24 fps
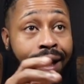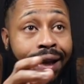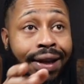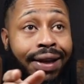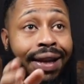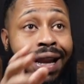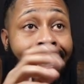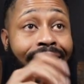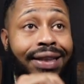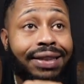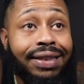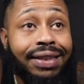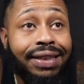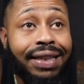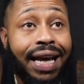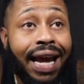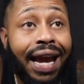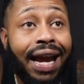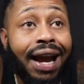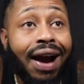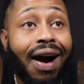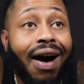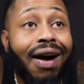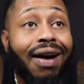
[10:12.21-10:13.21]
Let's
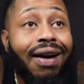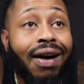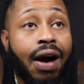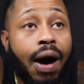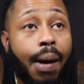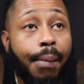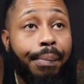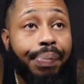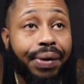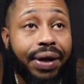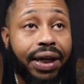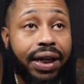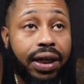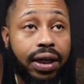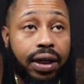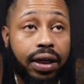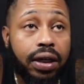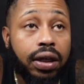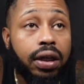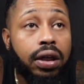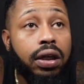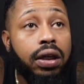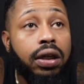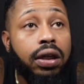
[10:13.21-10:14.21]
say a company,